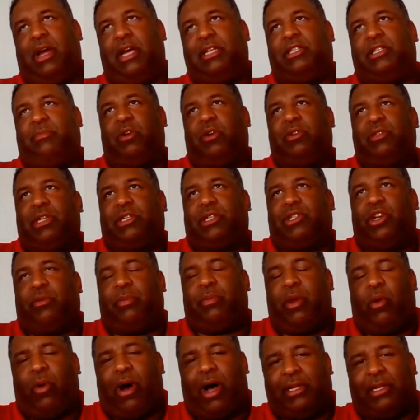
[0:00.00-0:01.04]
suppose it took me
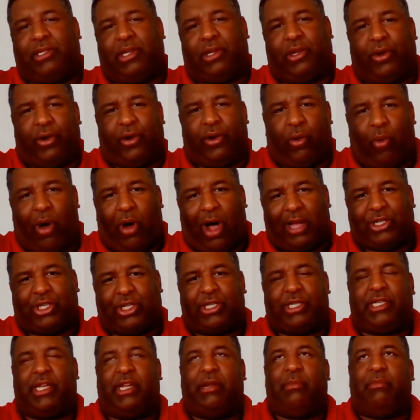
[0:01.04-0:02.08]
a while to learn in
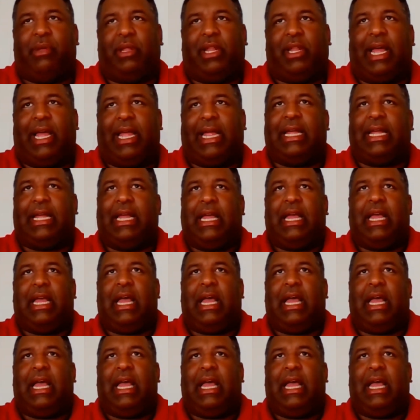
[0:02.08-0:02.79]
Washington, but like,